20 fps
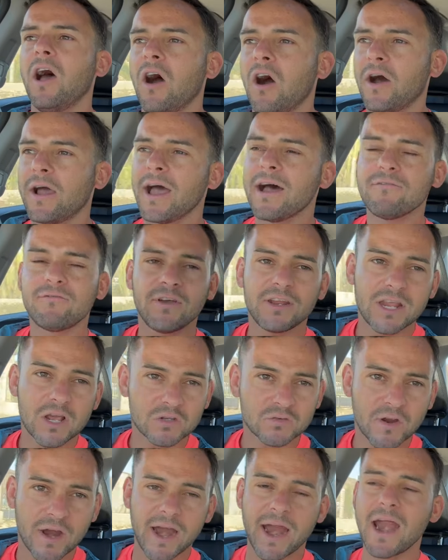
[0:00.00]
I have videos
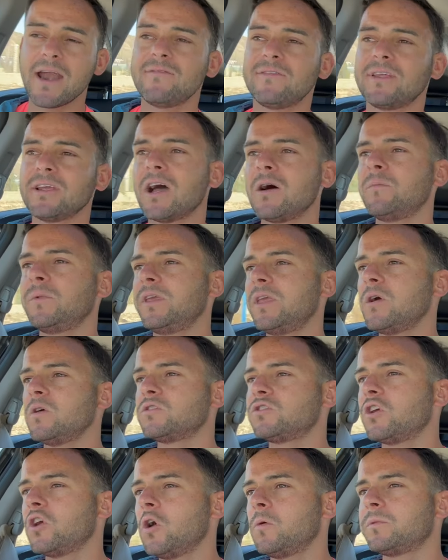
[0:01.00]
for everything on my
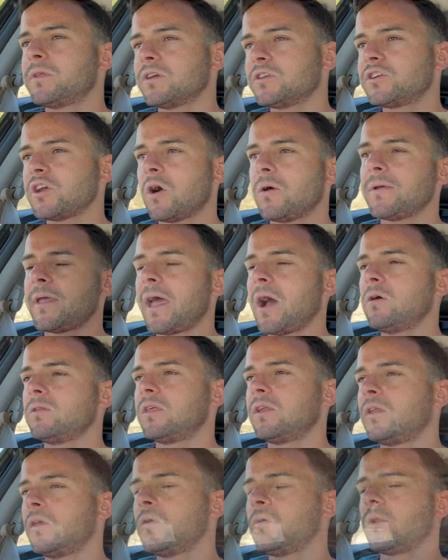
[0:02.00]
YouTube to show you how
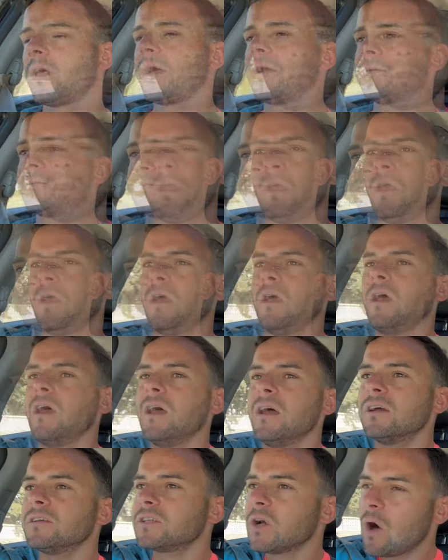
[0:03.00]
to do that.
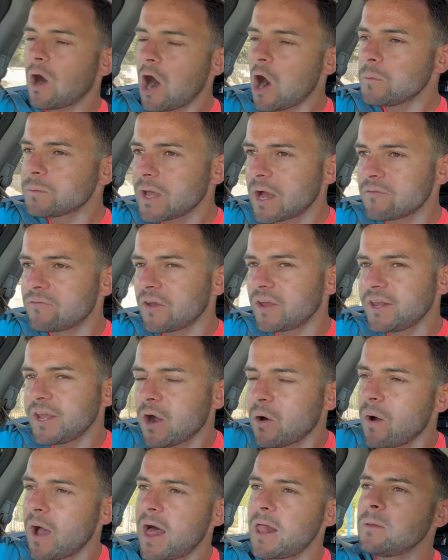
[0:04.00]
So I hope that
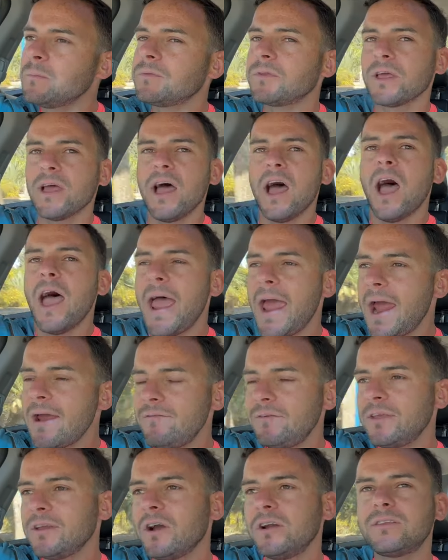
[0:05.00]
video helped.
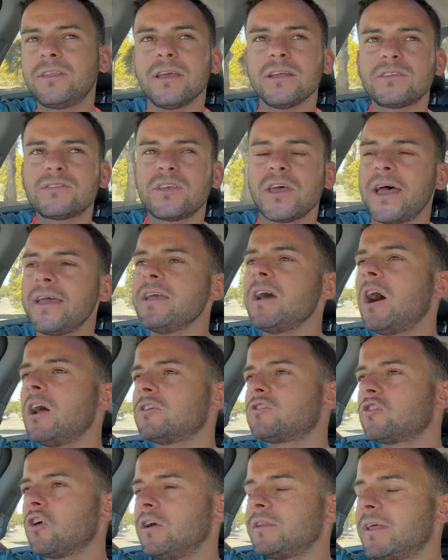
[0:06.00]
Everything I did say, I'll
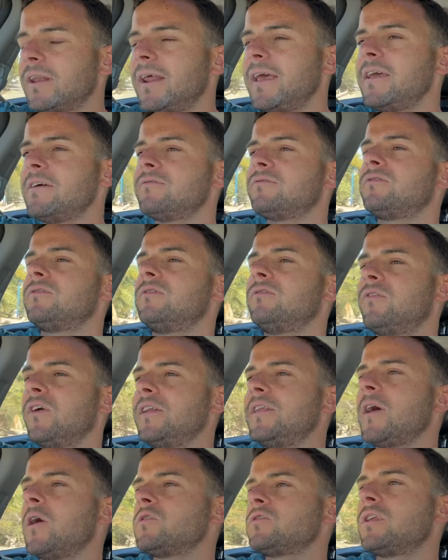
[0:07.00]
try to leave
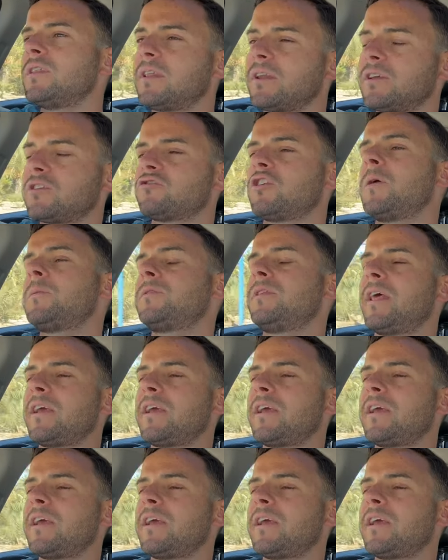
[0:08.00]
videos in the description